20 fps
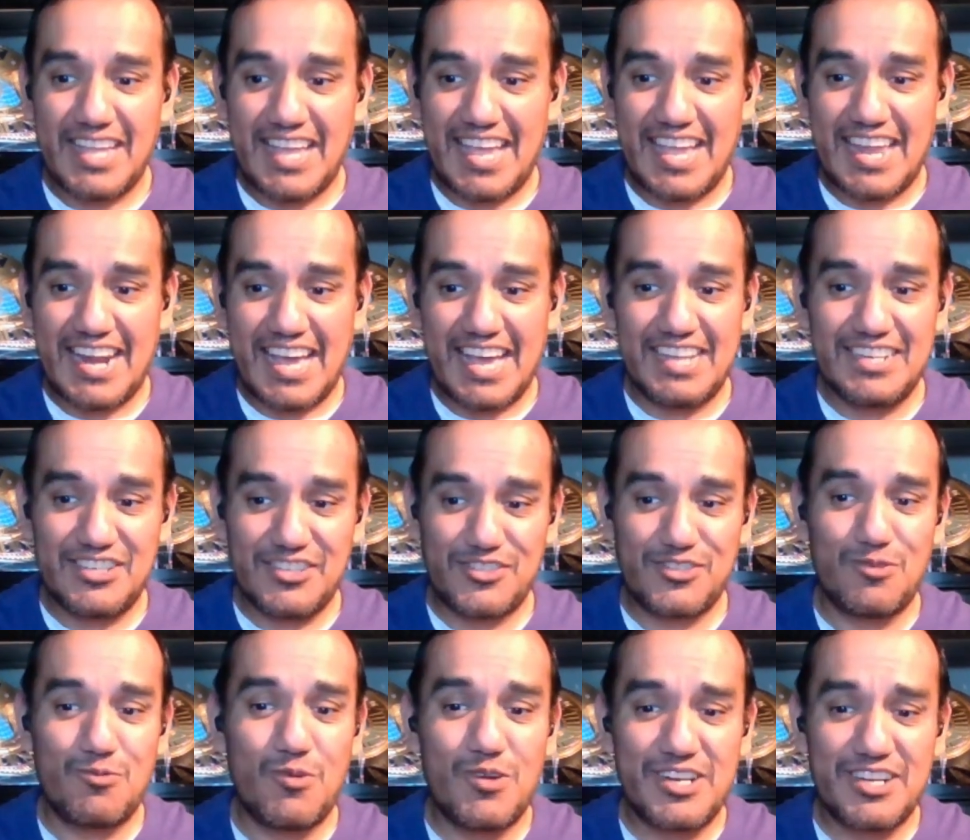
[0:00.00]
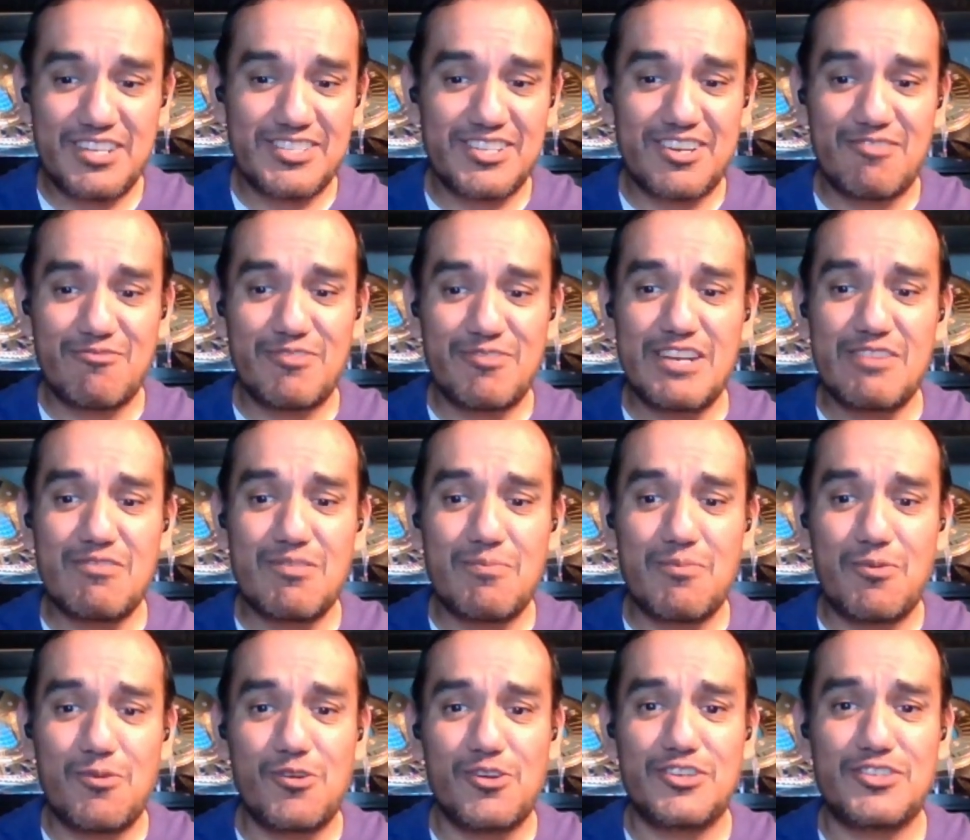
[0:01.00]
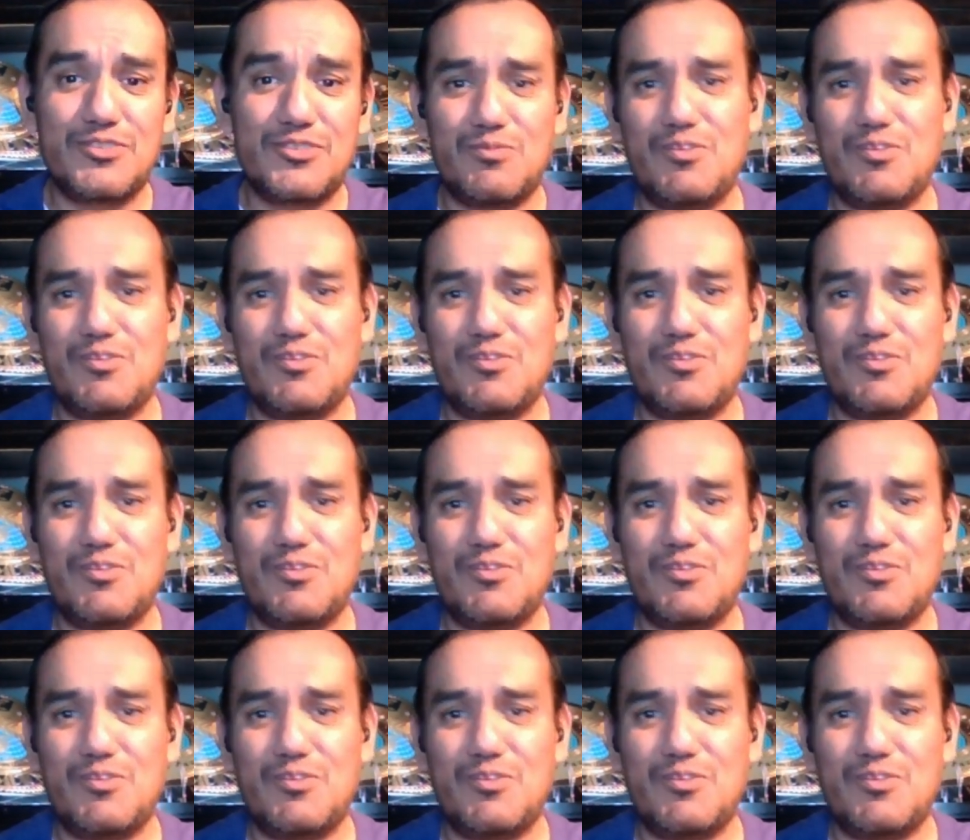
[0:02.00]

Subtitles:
And I just don't want to start reading reports.